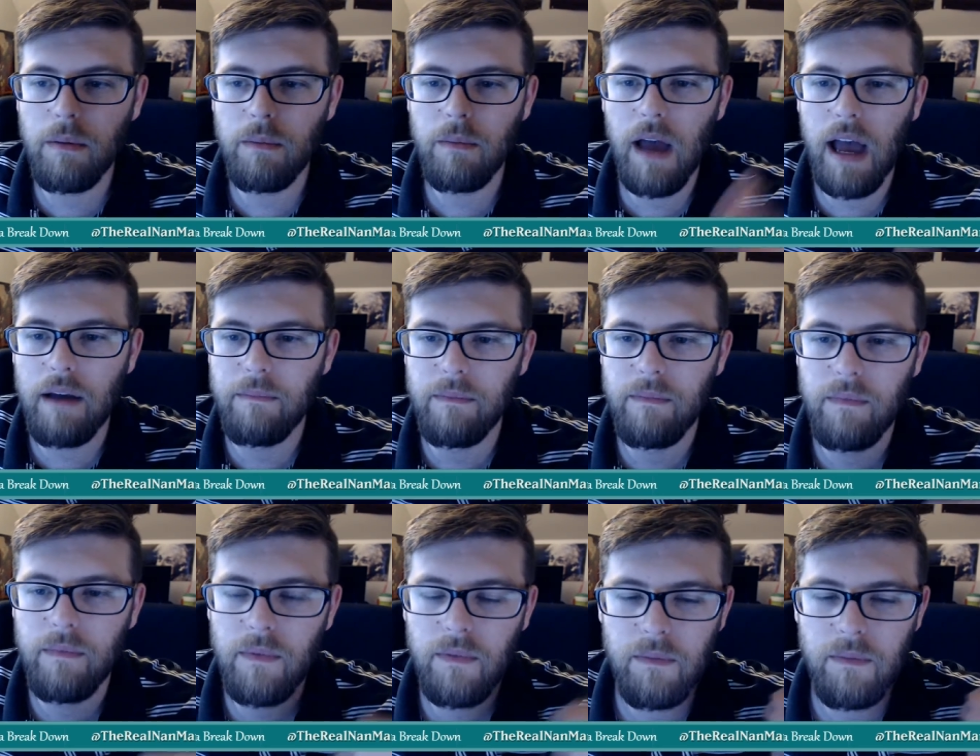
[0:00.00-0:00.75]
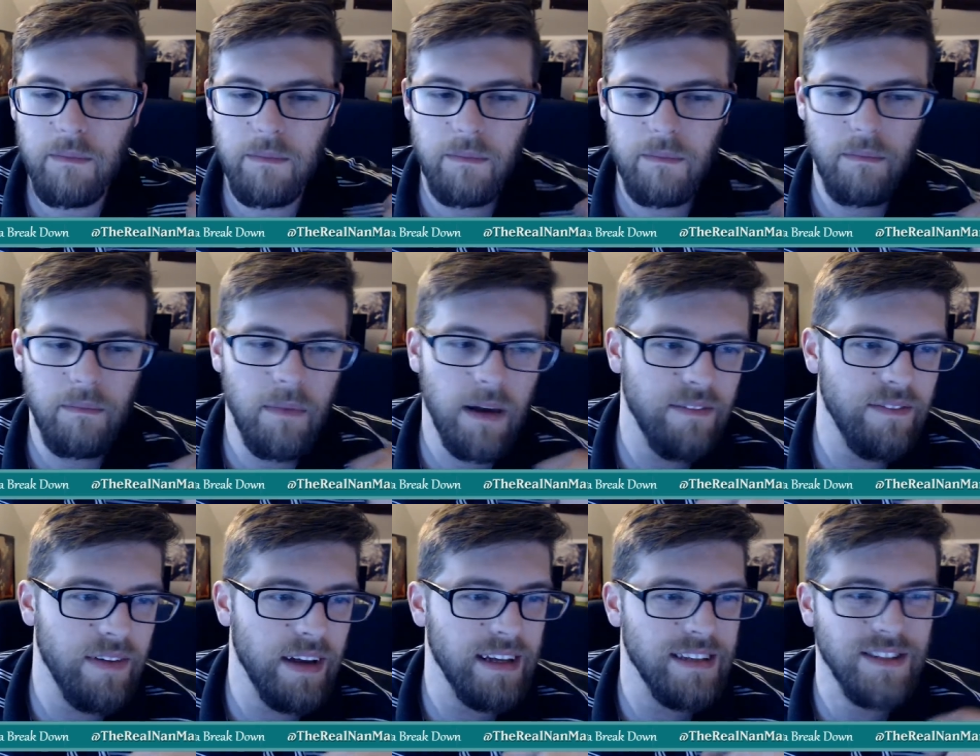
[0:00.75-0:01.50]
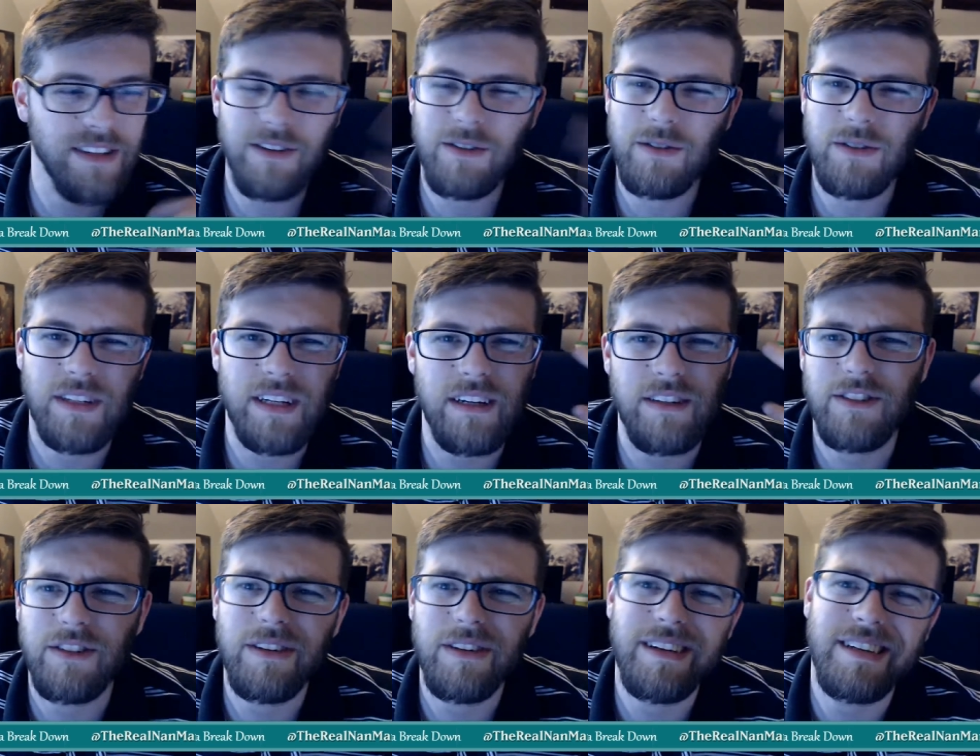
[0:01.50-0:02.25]
have my face goes here
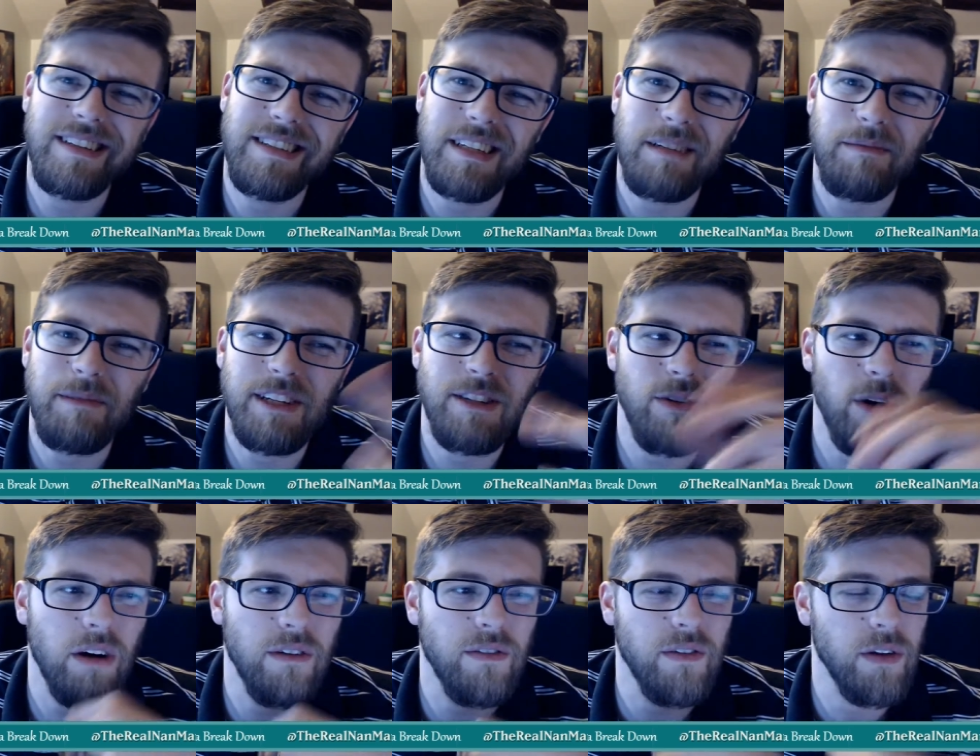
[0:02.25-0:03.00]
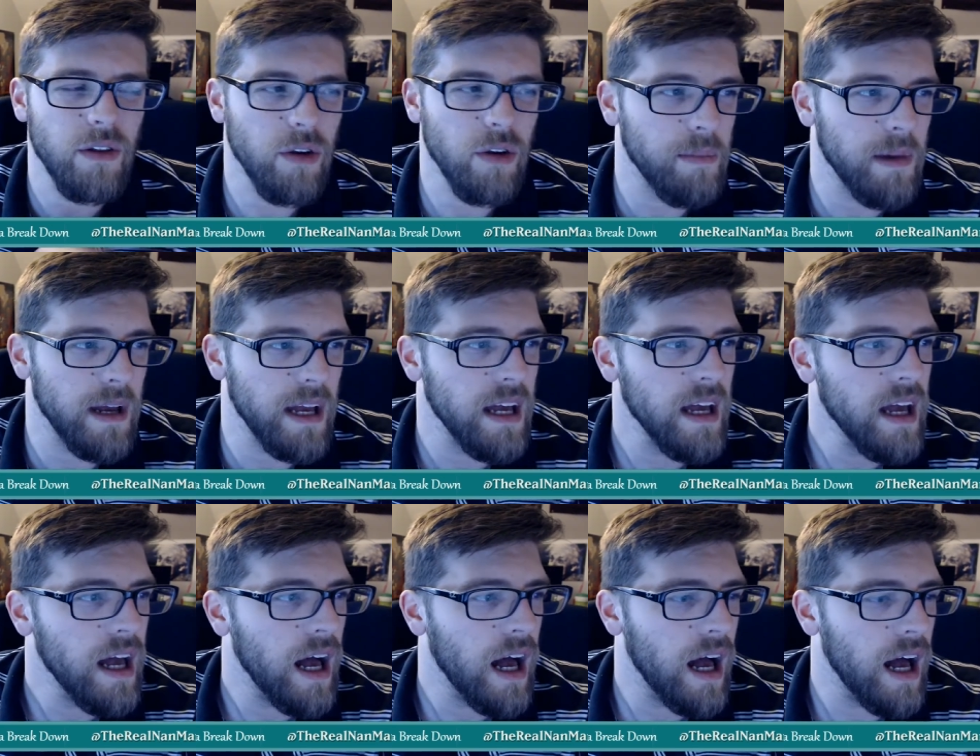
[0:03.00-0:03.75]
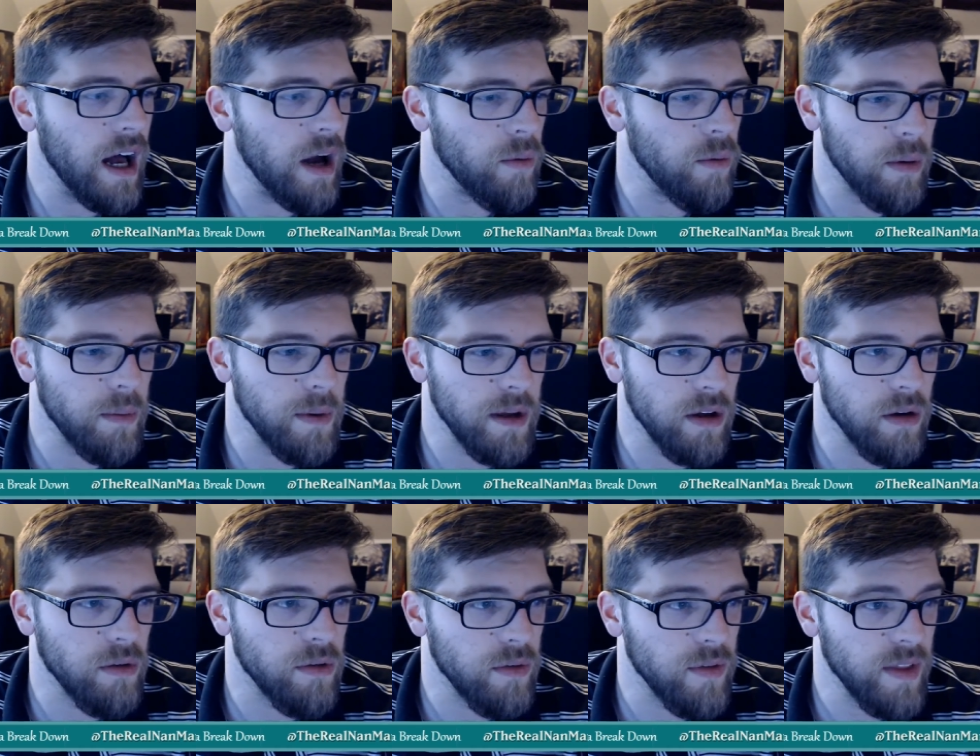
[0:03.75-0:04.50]
so you can see me talk for a little bit while we
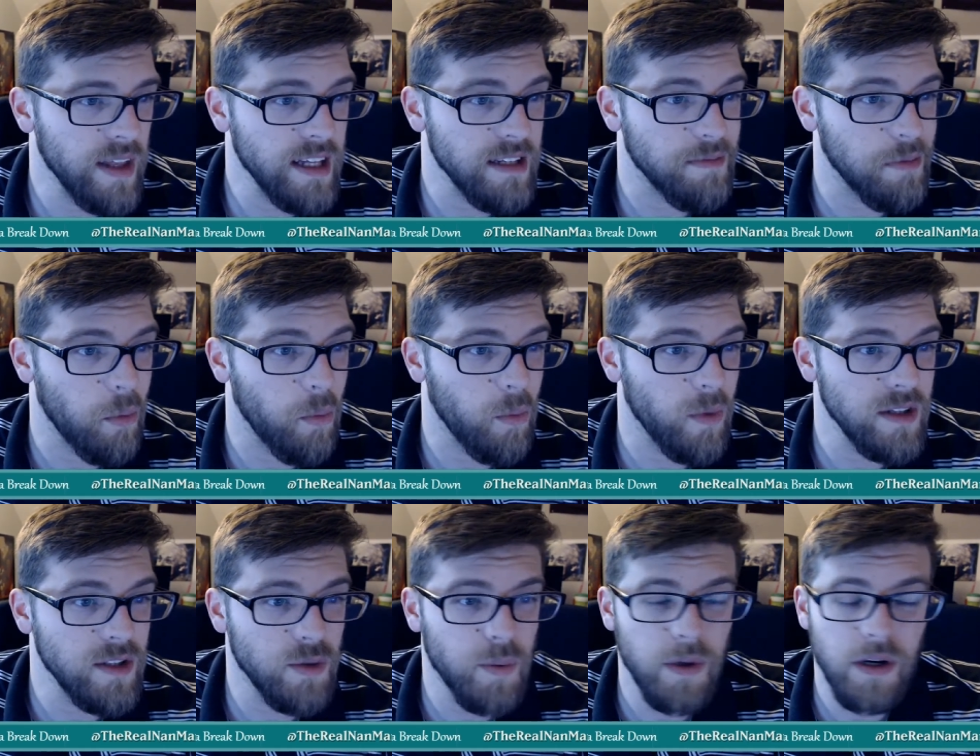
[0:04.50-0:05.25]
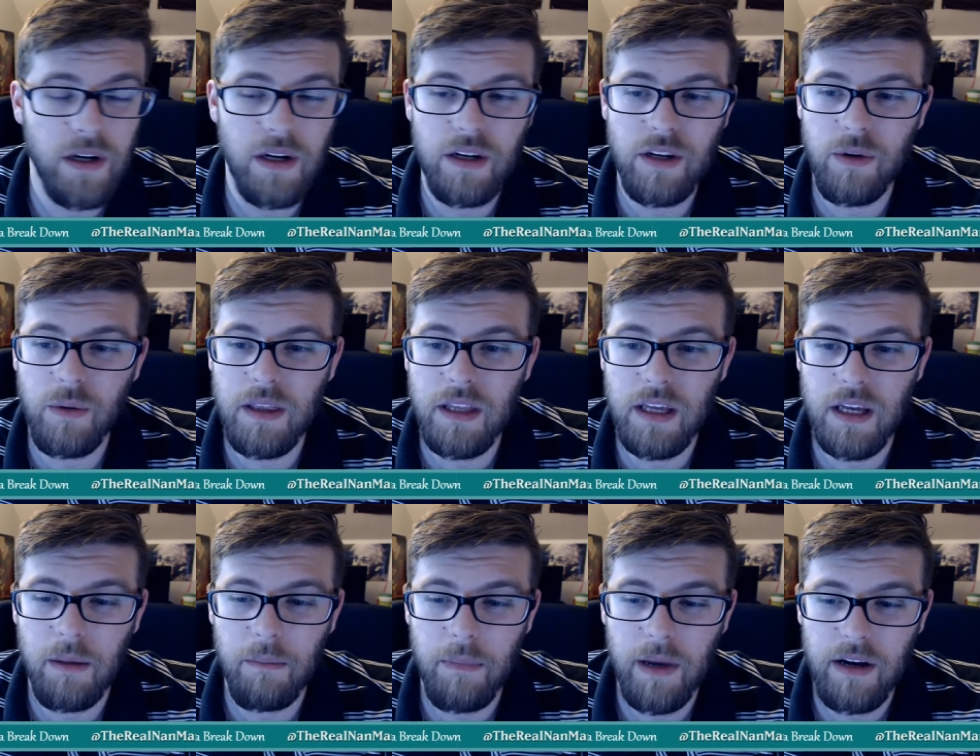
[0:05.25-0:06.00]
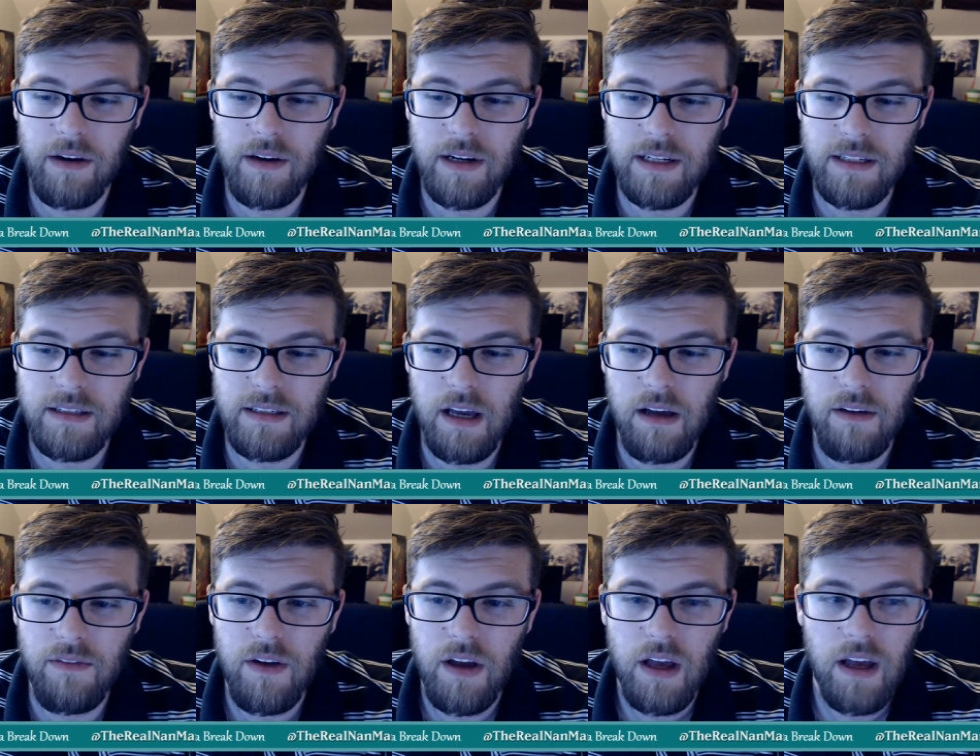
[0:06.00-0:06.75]
go through this, but once we're doing the comparing
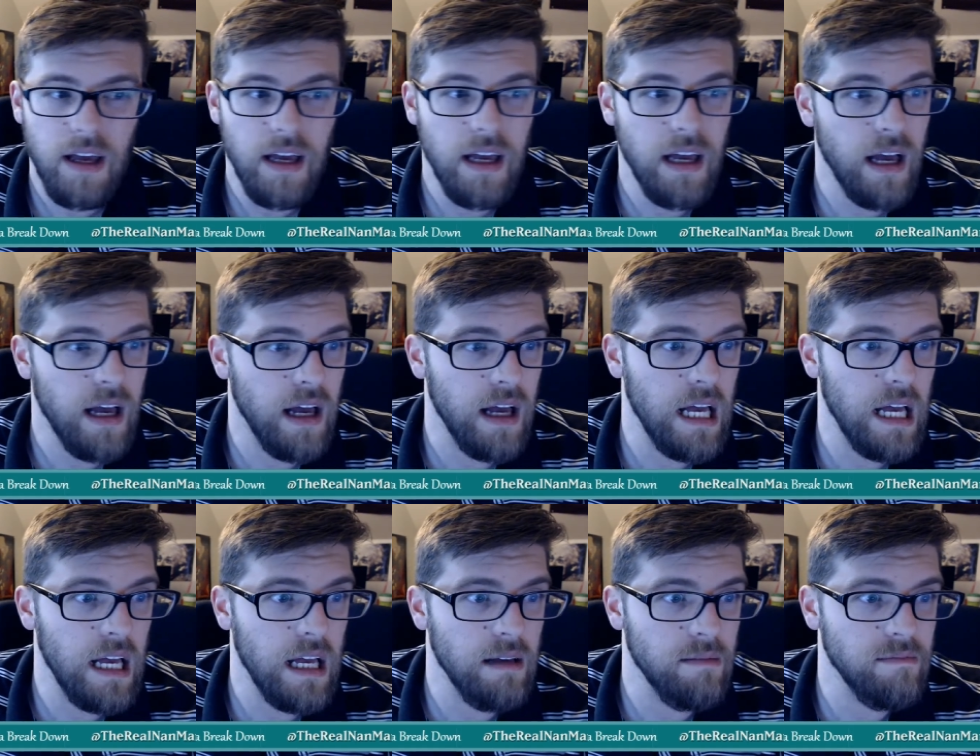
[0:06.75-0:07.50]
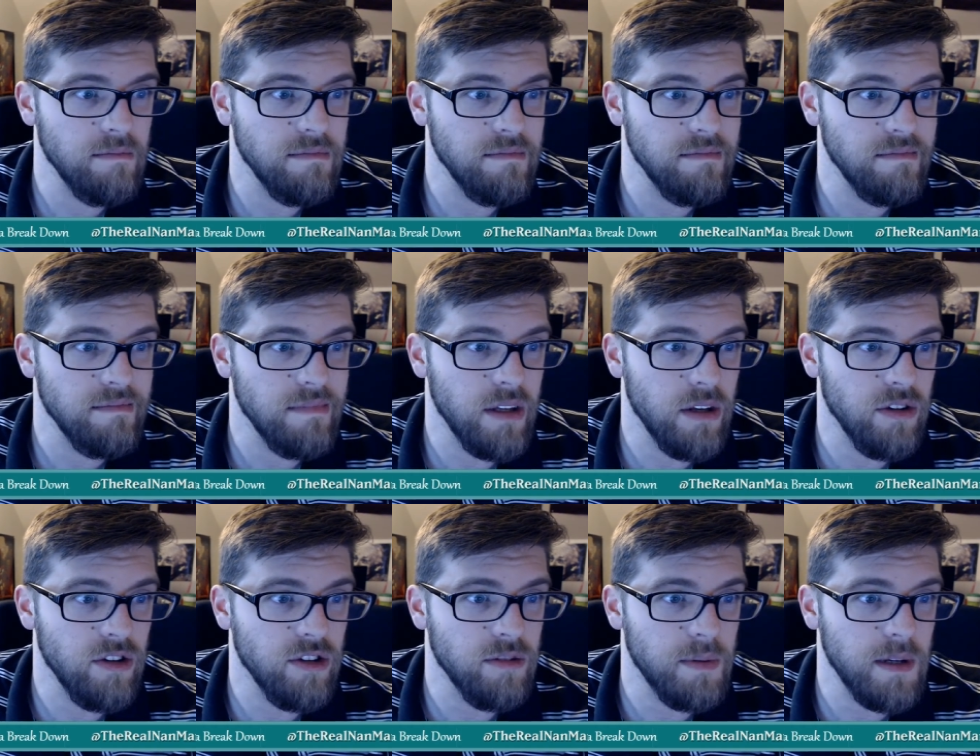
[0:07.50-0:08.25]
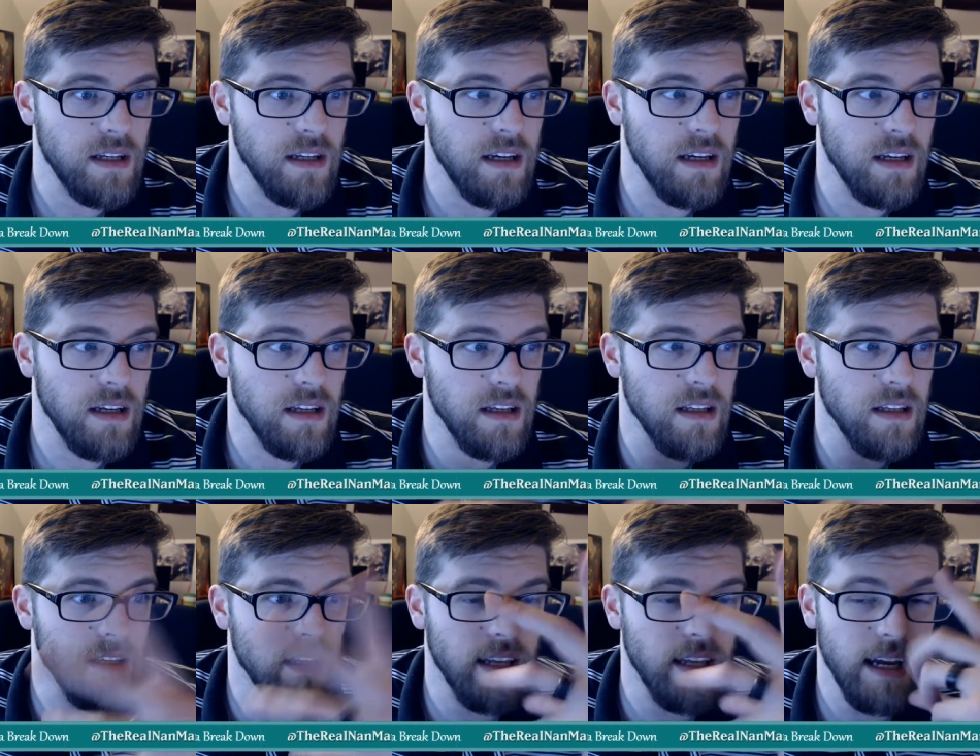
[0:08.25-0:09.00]
stuff, it'll just be
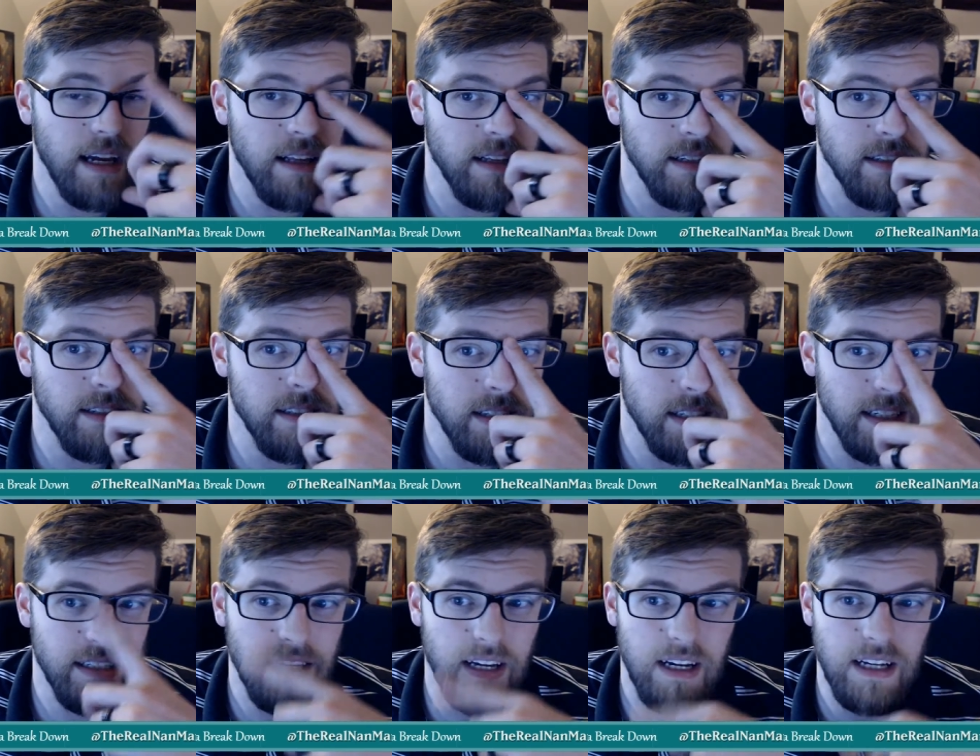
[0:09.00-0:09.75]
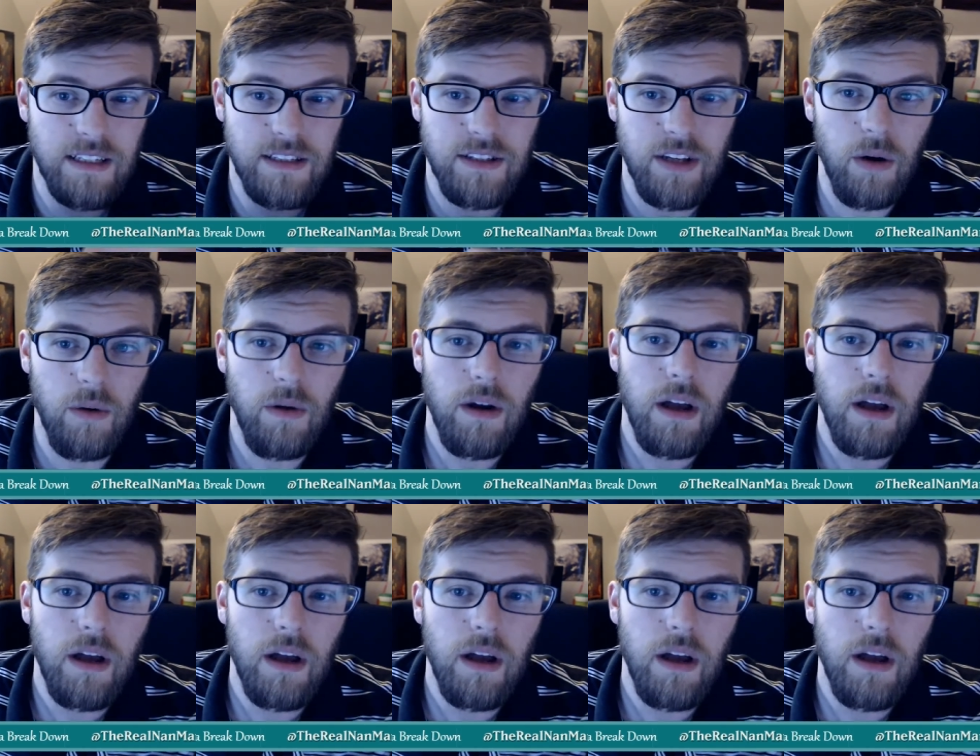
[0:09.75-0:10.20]
the deck list to discuss. So